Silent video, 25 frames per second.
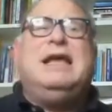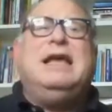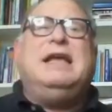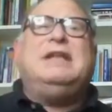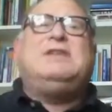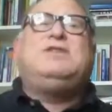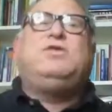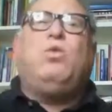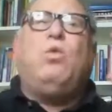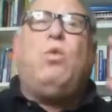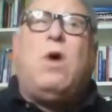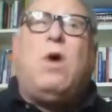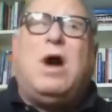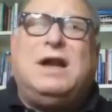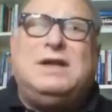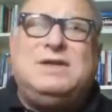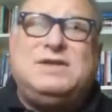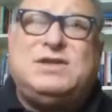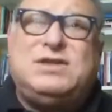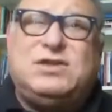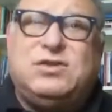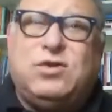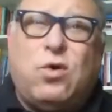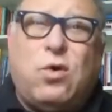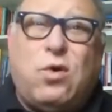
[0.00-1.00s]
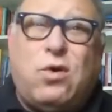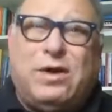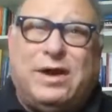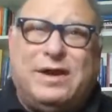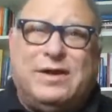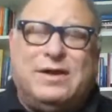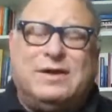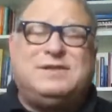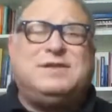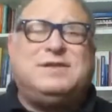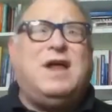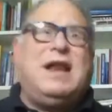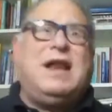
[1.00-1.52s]
It's one story.
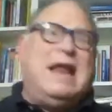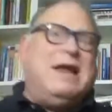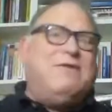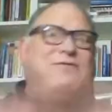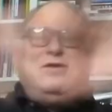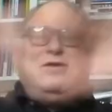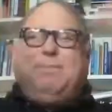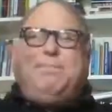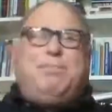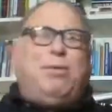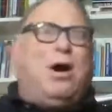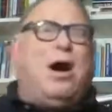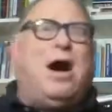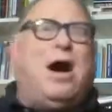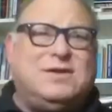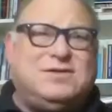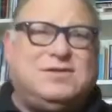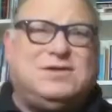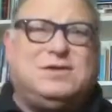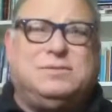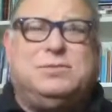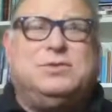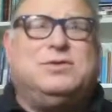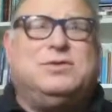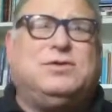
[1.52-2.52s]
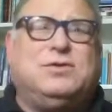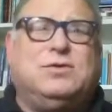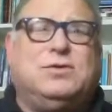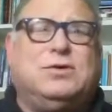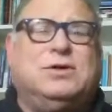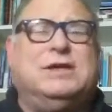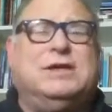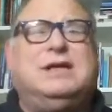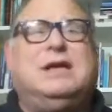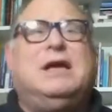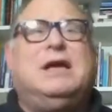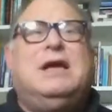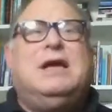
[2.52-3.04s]
It's not every possible
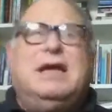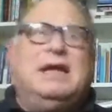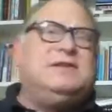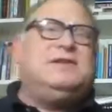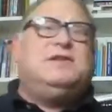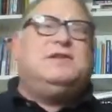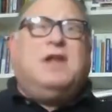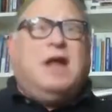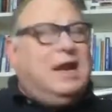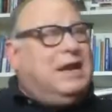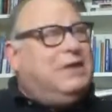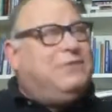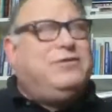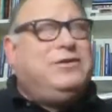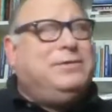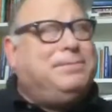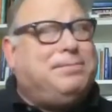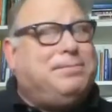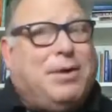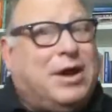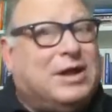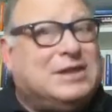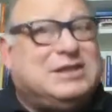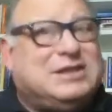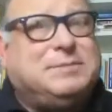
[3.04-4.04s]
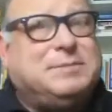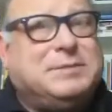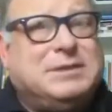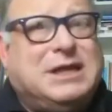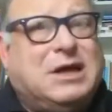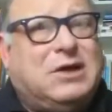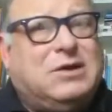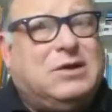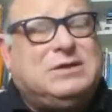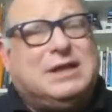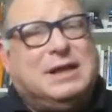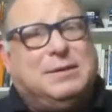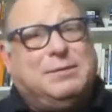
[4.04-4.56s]
story. It's not every possible
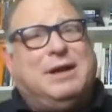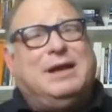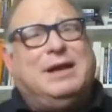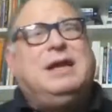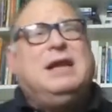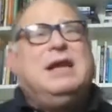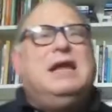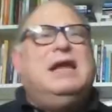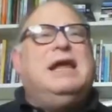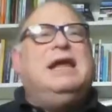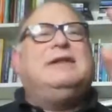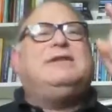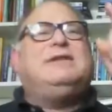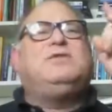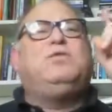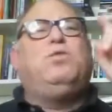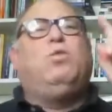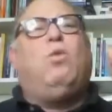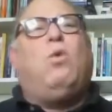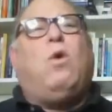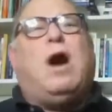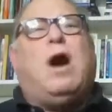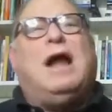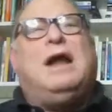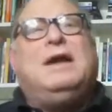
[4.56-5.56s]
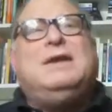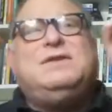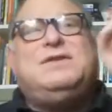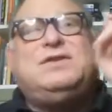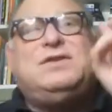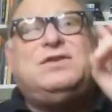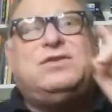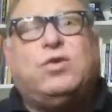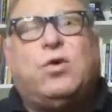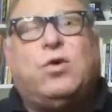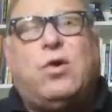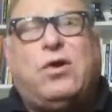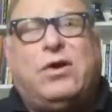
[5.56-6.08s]
outcome, right? It's one
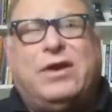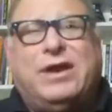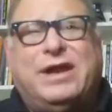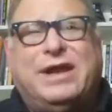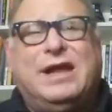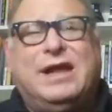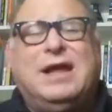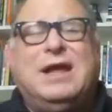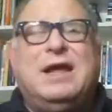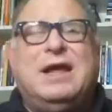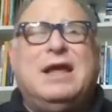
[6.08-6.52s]
story.